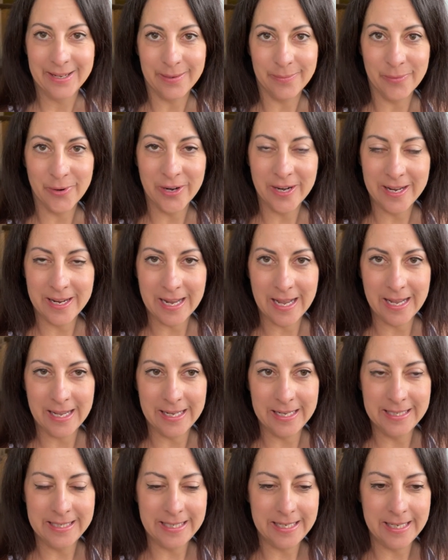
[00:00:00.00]
Morning,
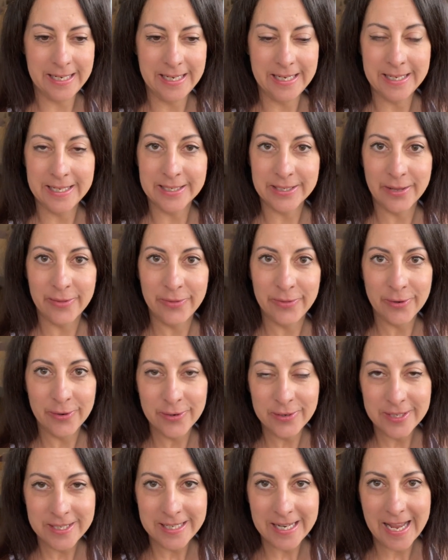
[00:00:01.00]
guys. It is
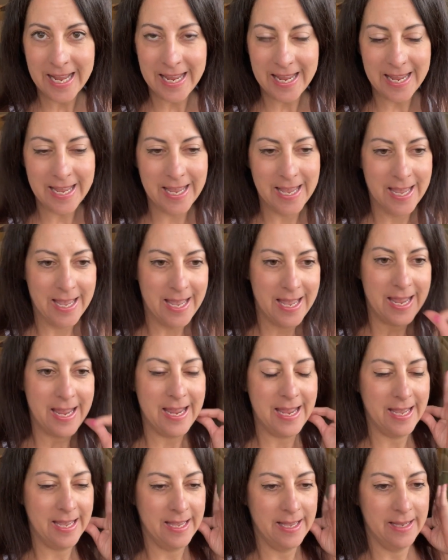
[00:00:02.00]
Thursday
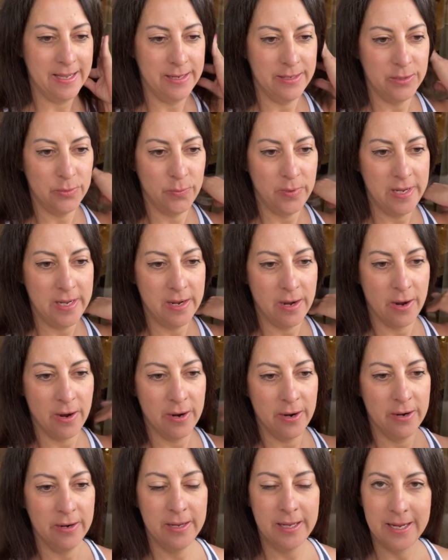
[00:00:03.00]
and we
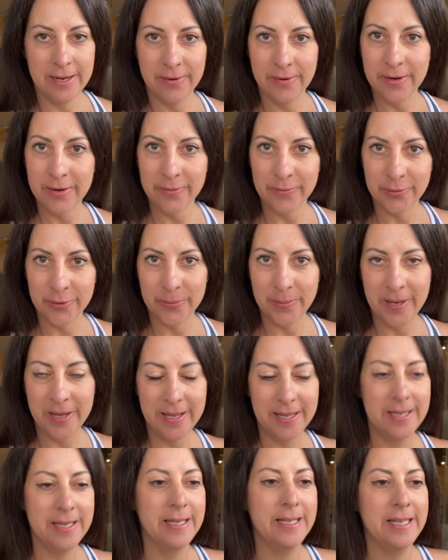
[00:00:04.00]
are here in Aruba.